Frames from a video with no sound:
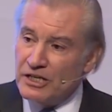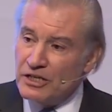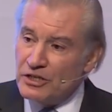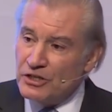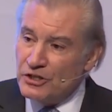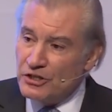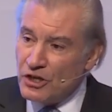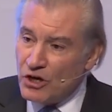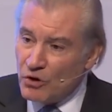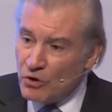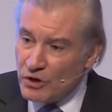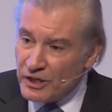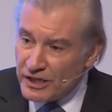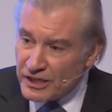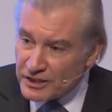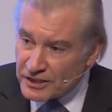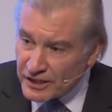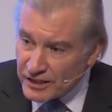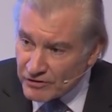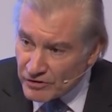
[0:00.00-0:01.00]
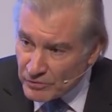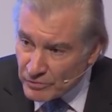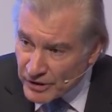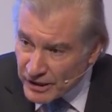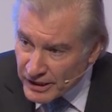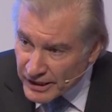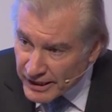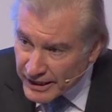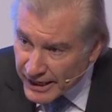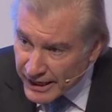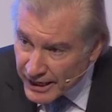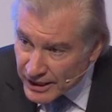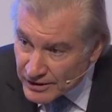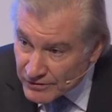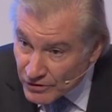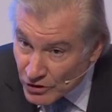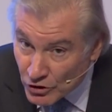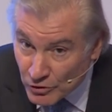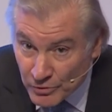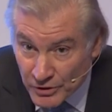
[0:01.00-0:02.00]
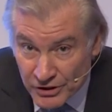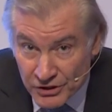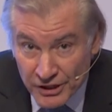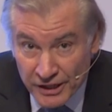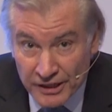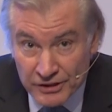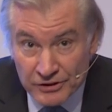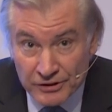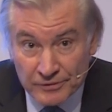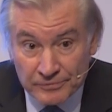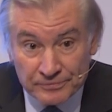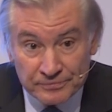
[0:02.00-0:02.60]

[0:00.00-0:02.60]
No one has given me a cash flow projection.